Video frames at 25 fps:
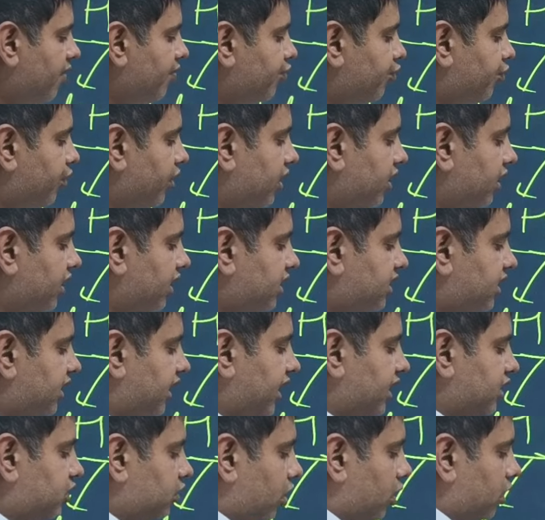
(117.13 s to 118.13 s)
So in this
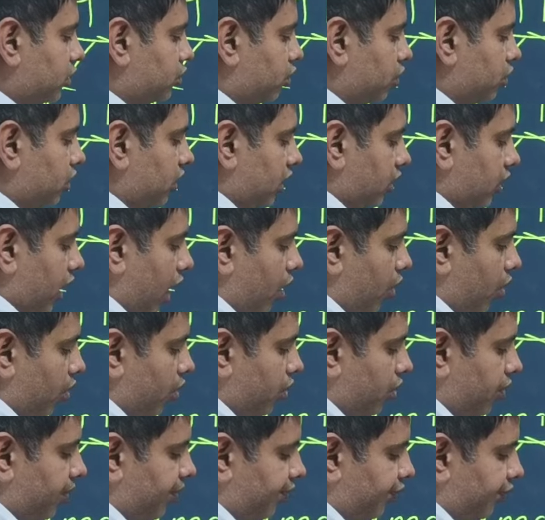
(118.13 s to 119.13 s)
case also,
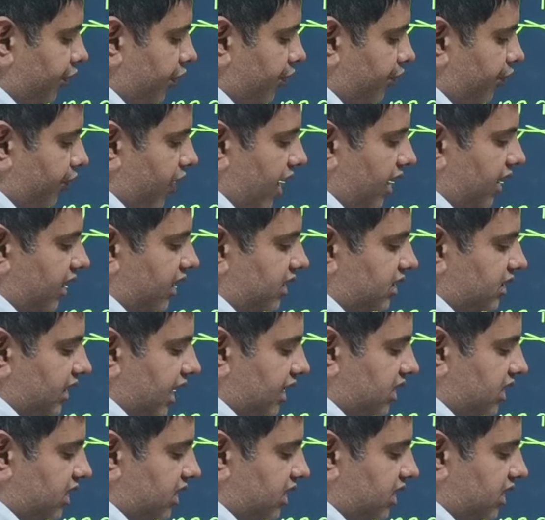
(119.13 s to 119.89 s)
now when this